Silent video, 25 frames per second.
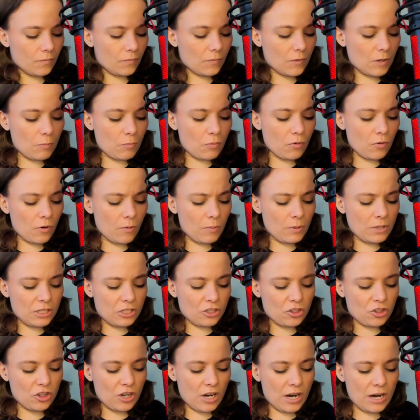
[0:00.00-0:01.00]
probably
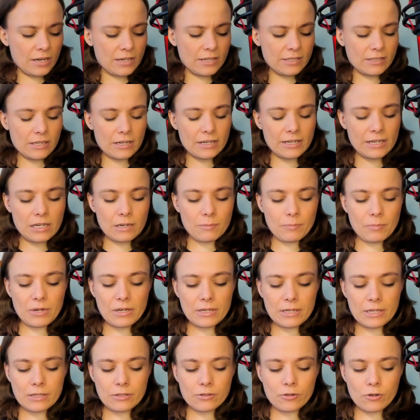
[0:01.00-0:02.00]
challenged a little
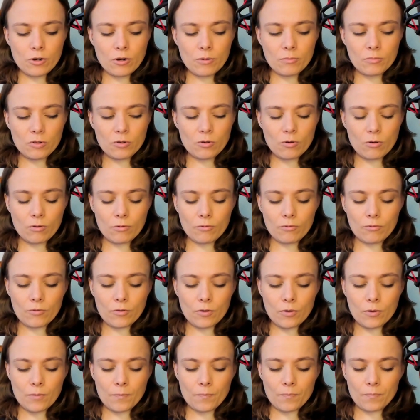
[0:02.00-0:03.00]
bit in terms of
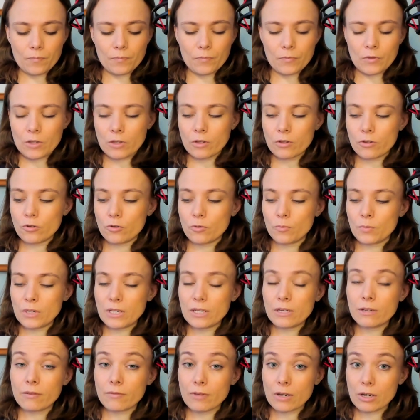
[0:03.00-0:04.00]
you
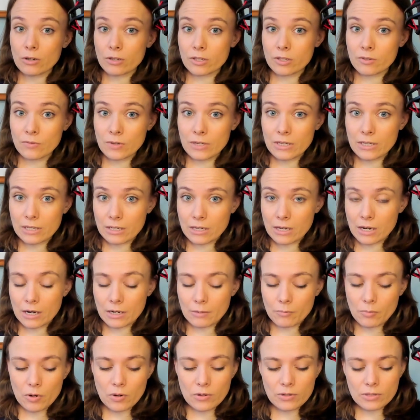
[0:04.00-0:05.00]
being a very sweet and
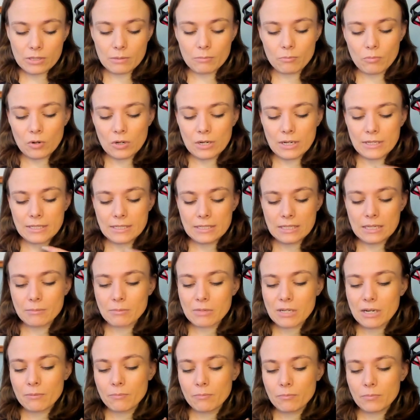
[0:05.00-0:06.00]
kind person, but at the same
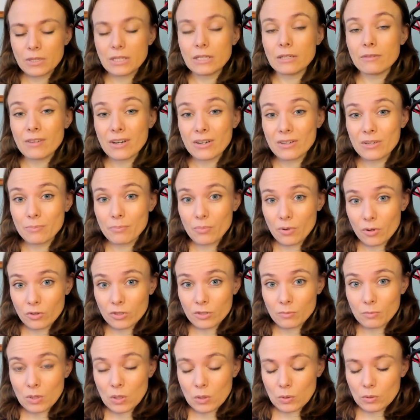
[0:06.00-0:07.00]
time being very
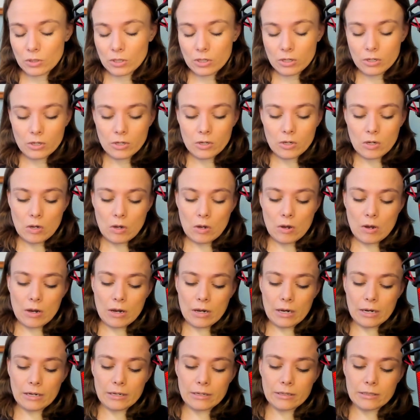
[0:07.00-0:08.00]
boss mode,
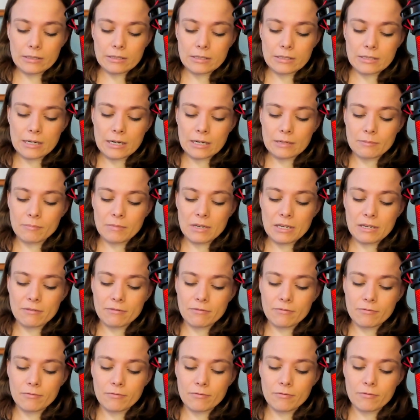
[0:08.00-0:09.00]
and that may
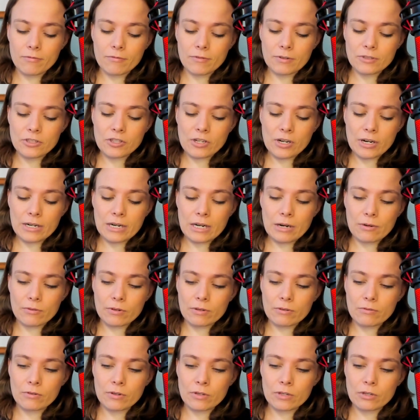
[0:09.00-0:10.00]
shine out
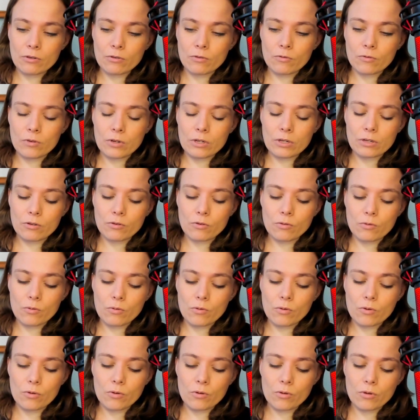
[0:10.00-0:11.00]
in
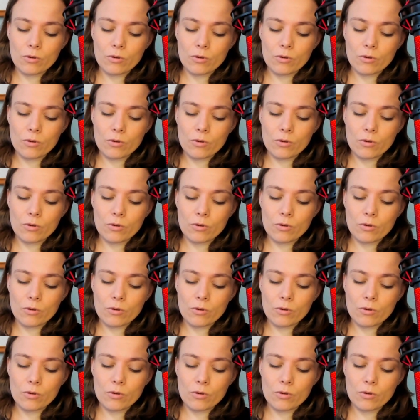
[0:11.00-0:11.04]
your